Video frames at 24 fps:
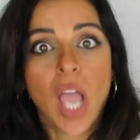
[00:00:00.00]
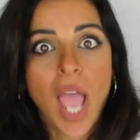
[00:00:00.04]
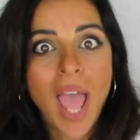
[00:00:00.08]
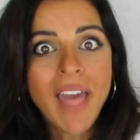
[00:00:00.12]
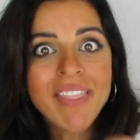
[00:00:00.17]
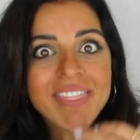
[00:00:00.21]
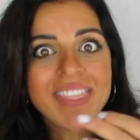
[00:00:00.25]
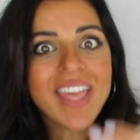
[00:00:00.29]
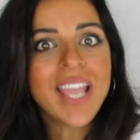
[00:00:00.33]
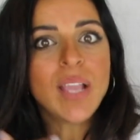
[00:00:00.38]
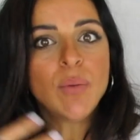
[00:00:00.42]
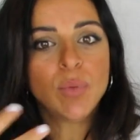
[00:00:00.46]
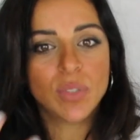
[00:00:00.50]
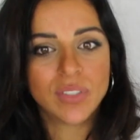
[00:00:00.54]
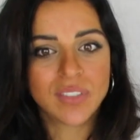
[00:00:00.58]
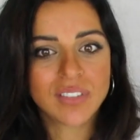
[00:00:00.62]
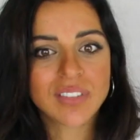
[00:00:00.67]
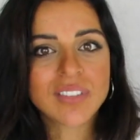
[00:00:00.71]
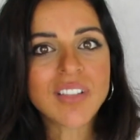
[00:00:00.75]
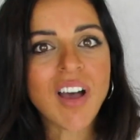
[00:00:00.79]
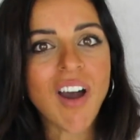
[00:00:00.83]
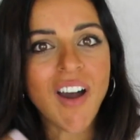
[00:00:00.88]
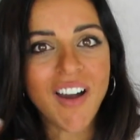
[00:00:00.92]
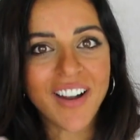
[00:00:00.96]
And they would
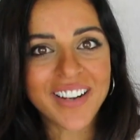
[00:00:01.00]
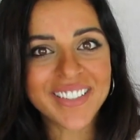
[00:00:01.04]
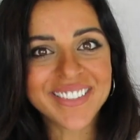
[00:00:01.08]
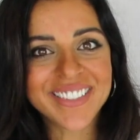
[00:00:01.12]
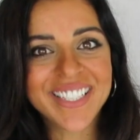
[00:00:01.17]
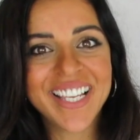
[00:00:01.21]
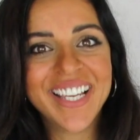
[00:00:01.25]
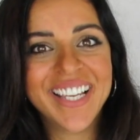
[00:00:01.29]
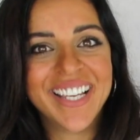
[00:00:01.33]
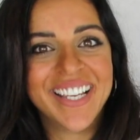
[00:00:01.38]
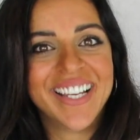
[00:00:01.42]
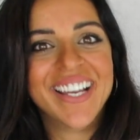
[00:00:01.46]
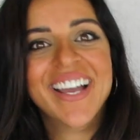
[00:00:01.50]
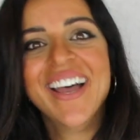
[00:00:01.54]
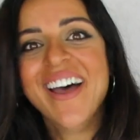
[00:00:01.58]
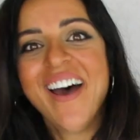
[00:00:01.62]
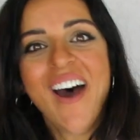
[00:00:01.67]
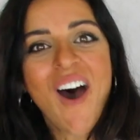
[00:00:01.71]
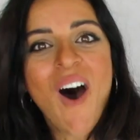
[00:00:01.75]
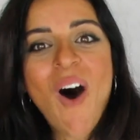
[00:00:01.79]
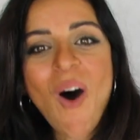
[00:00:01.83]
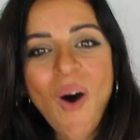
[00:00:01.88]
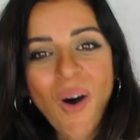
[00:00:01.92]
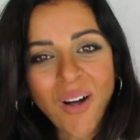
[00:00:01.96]
start
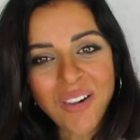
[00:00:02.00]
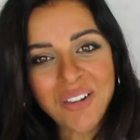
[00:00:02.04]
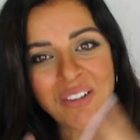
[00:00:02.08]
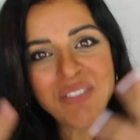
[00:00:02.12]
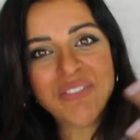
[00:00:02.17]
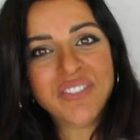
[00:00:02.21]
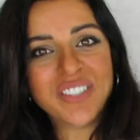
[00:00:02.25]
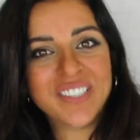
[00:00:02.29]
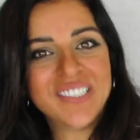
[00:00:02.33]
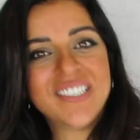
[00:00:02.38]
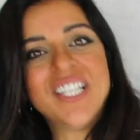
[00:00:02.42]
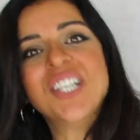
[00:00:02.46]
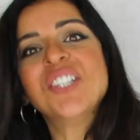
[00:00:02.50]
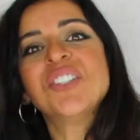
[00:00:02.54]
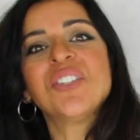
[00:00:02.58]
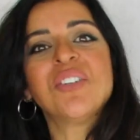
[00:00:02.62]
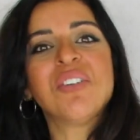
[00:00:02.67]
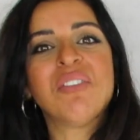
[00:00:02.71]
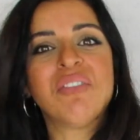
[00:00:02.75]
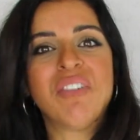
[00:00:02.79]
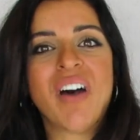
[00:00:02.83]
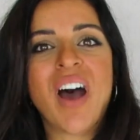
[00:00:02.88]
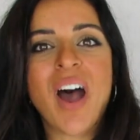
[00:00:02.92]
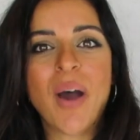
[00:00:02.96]
a whole
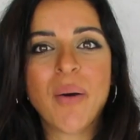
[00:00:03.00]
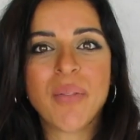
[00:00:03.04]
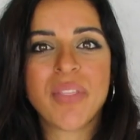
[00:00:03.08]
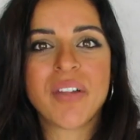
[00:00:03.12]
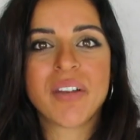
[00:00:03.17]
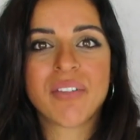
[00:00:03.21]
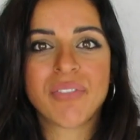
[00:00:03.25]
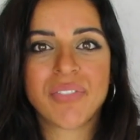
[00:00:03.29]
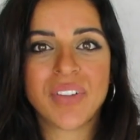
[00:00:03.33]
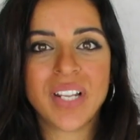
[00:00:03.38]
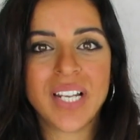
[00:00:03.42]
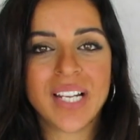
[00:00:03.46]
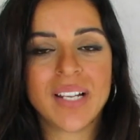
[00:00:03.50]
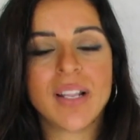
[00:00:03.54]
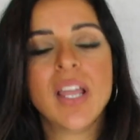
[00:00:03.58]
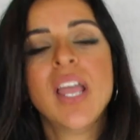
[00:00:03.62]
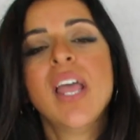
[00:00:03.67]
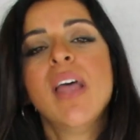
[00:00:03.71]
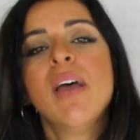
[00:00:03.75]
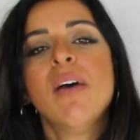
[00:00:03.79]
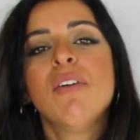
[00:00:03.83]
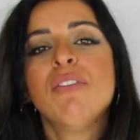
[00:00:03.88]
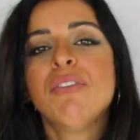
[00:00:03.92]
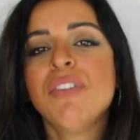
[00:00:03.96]
conversation of how they're feeling.
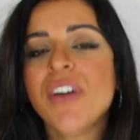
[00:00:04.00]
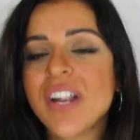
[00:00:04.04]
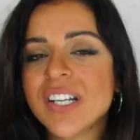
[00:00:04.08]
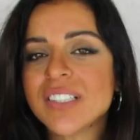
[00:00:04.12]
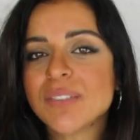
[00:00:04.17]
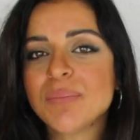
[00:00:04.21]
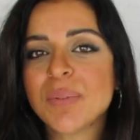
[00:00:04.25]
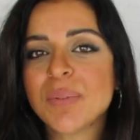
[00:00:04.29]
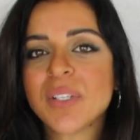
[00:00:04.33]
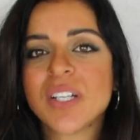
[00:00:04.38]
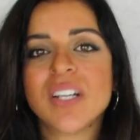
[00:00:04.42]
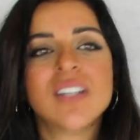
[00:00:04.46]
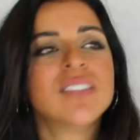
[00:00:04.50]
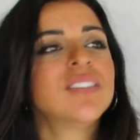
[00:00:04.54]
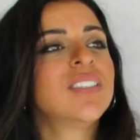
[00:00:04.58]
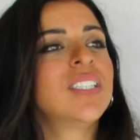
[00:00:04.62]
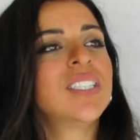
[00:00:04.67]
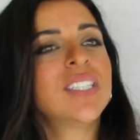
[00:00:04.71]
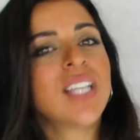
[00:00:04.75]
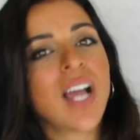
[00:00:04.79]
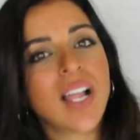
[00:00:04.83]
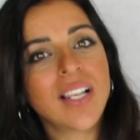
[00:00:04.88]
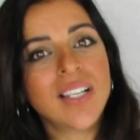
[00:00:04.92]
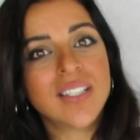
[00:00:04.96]
First, because
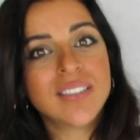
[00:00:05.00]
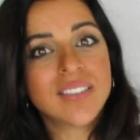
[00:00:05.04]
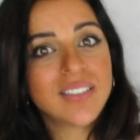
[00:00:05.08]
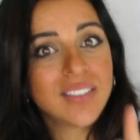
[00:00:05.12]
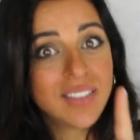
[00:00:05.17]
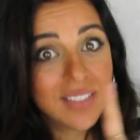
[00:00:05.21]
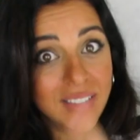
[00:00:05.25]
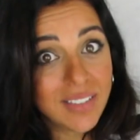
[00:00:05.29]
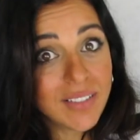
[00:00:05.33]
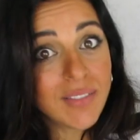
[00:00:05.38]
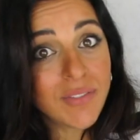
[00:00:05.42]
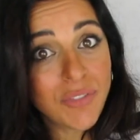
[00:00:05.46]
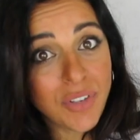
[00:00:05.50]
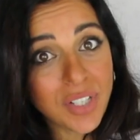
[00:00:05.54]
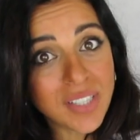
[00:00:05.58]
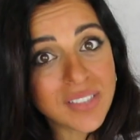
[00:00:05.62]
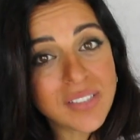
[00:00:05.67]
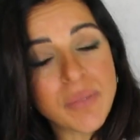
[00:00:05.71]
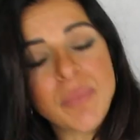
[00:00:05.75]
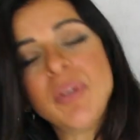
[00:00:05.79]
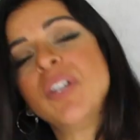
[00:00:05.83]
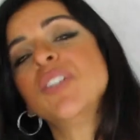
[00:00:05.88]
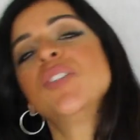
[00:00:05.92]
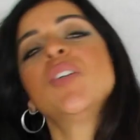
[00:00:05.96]
Italians, very
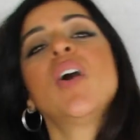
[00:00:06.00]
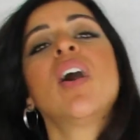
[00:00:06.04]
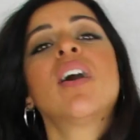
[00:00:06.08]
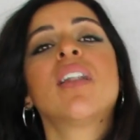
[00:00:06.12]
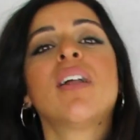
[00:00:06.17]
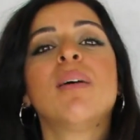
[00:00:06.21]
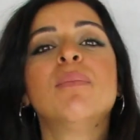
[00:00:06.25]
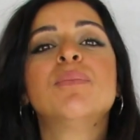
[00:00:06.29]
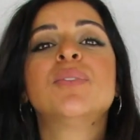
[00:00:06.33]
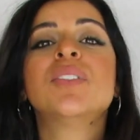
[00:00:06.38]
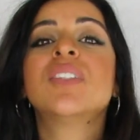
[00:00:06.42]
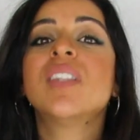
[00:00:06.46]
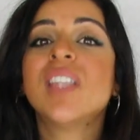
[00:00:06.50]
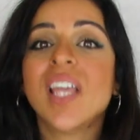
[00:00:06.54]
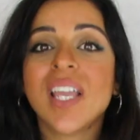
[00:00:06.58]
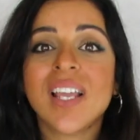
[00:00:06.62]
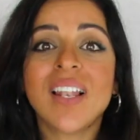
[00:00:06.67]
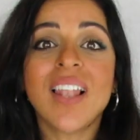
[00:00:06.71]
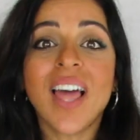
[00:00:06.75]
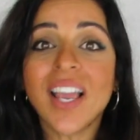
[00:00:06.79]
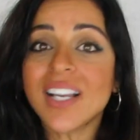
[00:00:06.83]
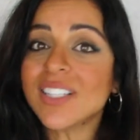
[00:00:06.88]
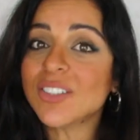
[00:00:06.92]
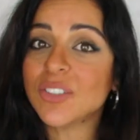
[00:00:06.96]
similar to Arabs, they
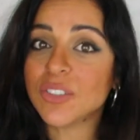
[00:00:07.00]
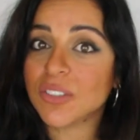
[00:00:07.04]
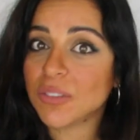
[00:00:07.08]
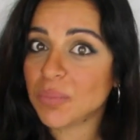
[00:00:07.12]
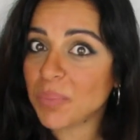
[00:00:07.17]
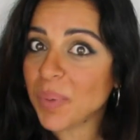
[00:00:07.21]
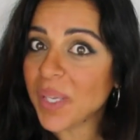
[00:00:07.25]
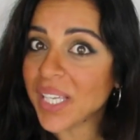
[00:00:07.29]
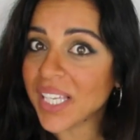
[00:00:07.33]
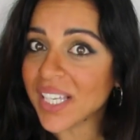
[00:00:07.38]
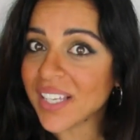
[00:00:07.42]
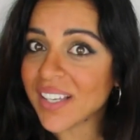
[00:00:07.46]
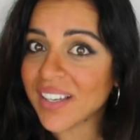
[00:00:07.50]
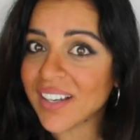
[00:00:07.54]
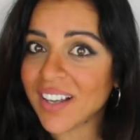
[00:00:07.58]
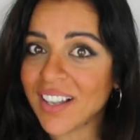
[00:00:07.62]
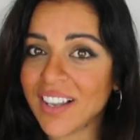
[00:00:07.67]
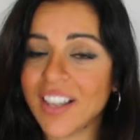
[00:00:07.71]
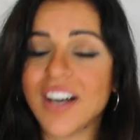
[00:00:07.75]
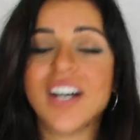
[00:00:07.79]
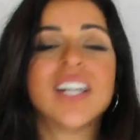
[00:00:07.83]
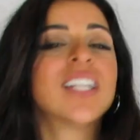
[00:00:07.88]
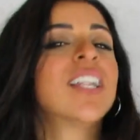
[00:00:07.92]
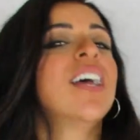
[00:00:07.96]
like to speak a
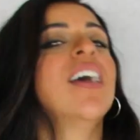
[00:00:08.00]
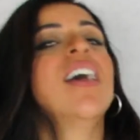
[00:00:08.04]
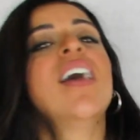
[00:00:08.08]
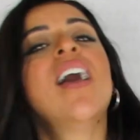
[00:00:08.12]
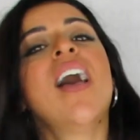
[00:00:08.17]
lot.